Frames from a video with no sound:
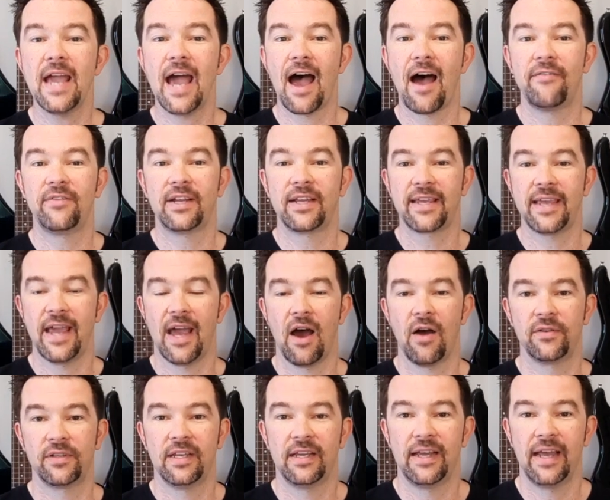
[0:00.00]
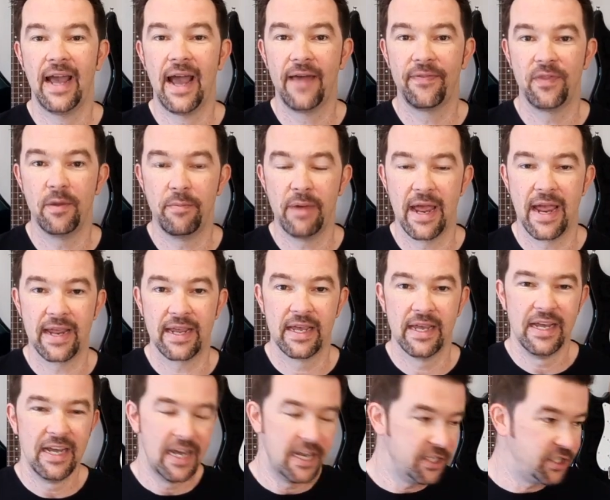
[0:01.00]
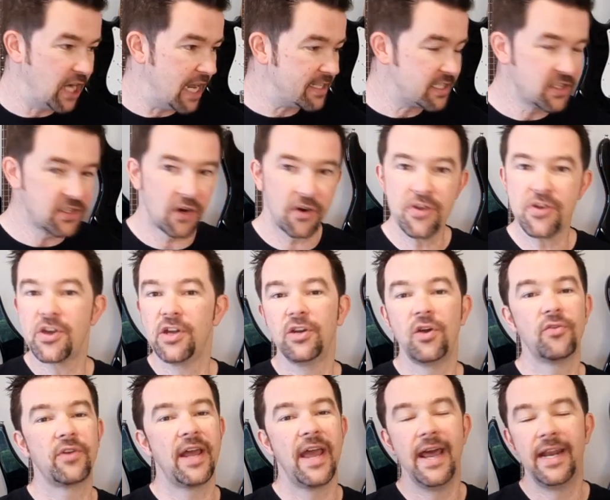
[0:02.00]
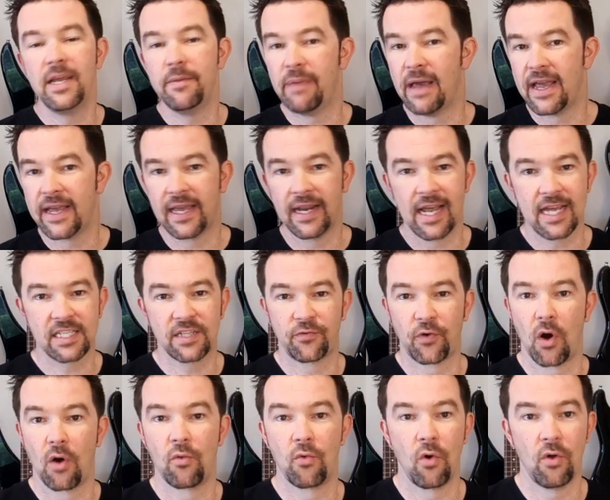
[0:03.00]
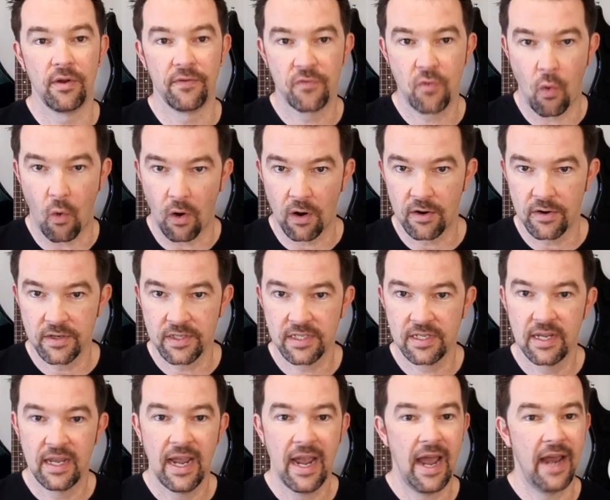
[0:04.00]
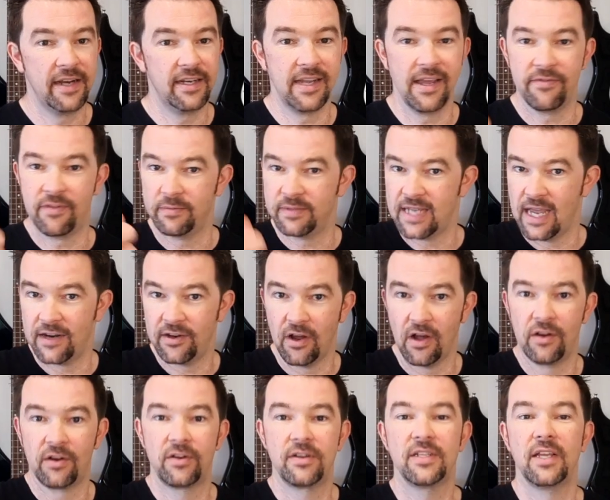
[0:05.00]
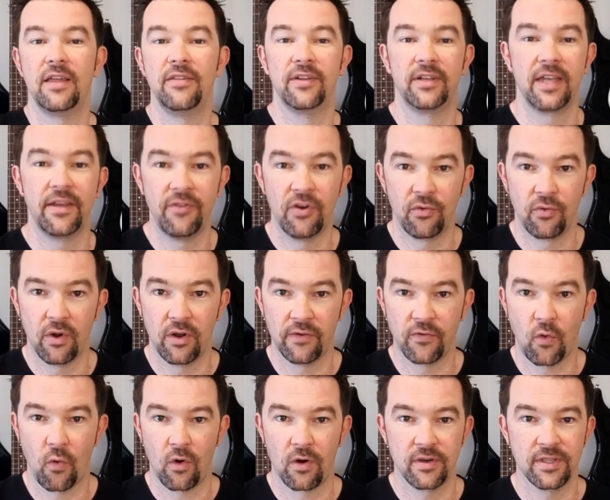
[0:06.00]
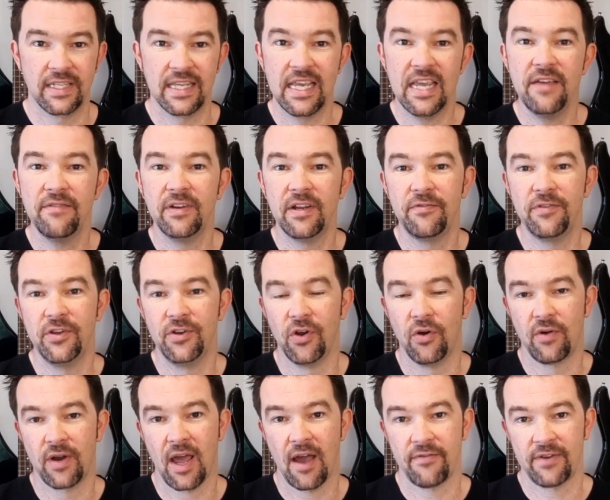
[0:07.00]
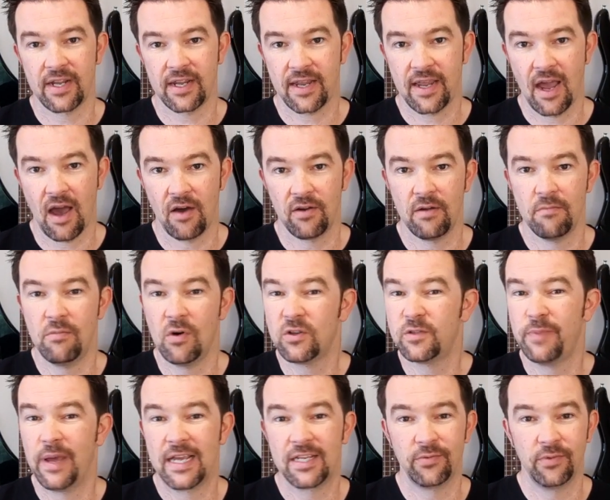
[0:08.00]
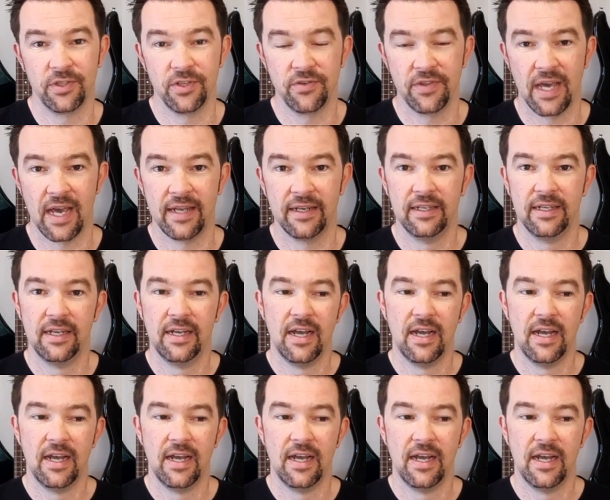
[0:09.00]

have an account at the bank. Chances are you can go to any bank and ask for a roll of quarters and give them $10 and they'll give you a roll of quarters, even if you don't have an account. Most banks will do that.